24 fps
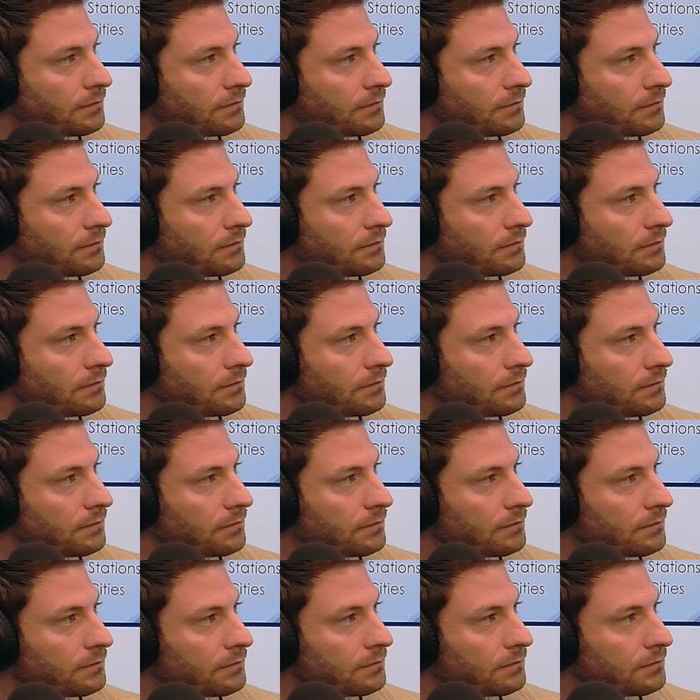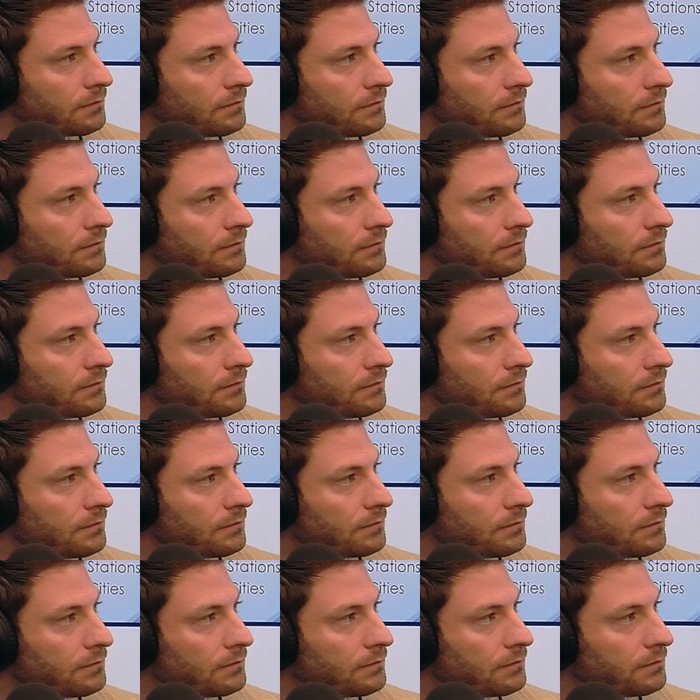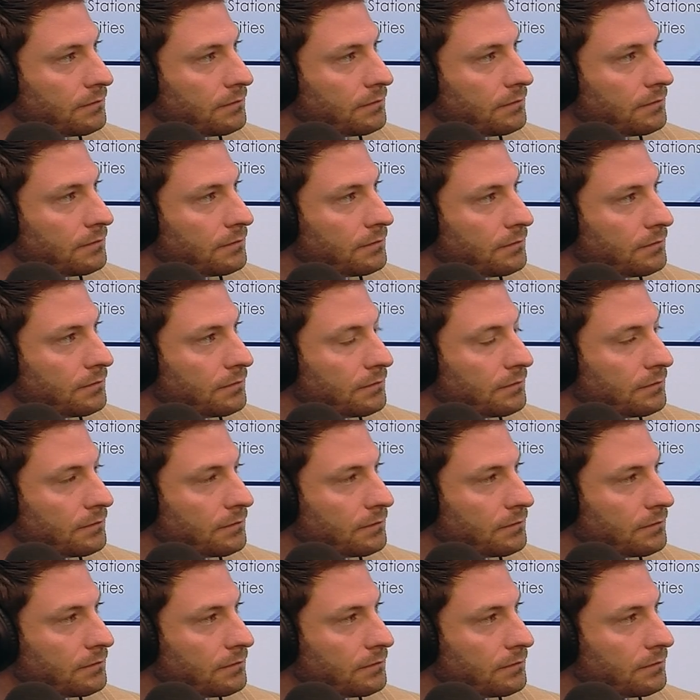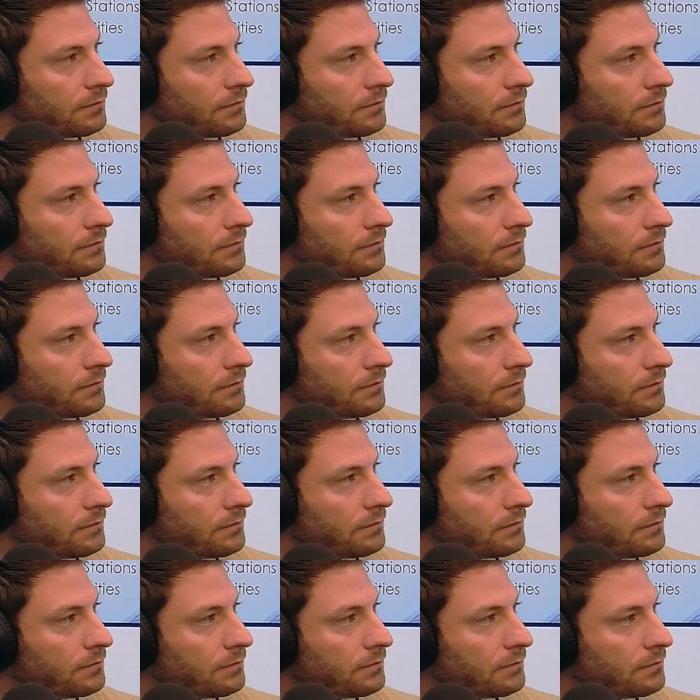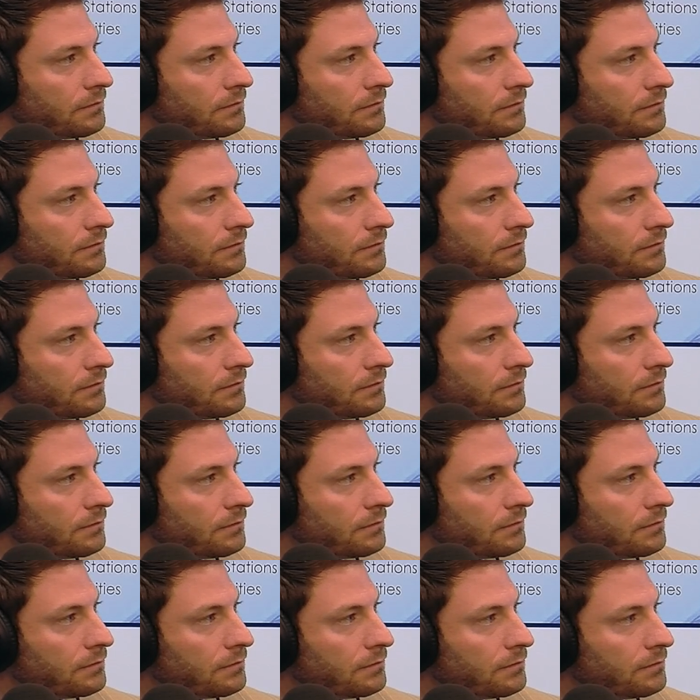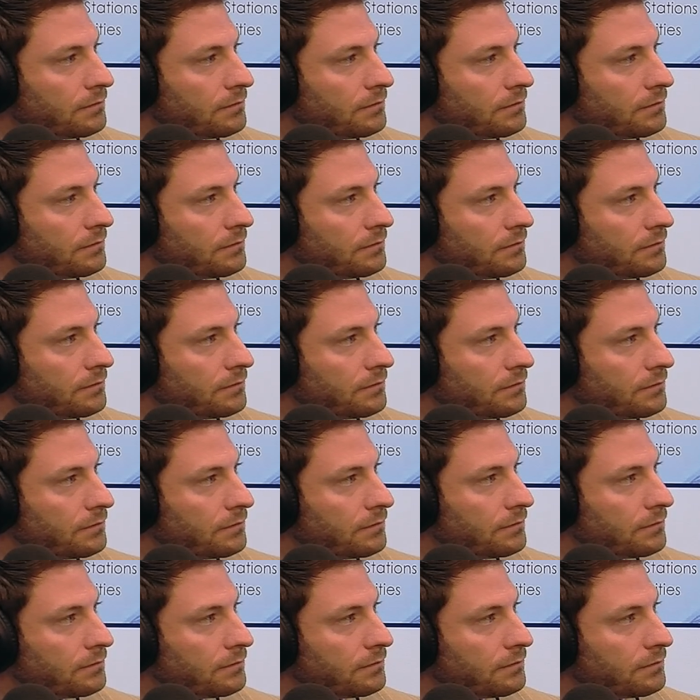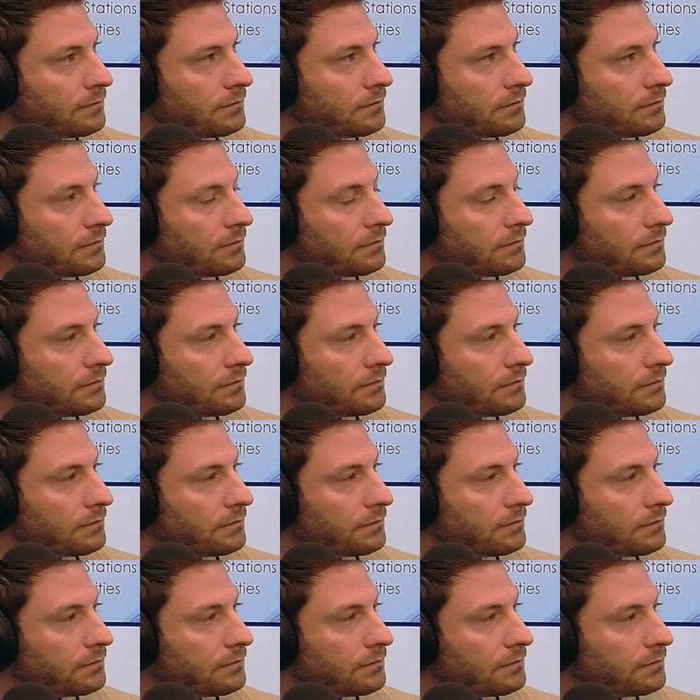The person shown says nothing.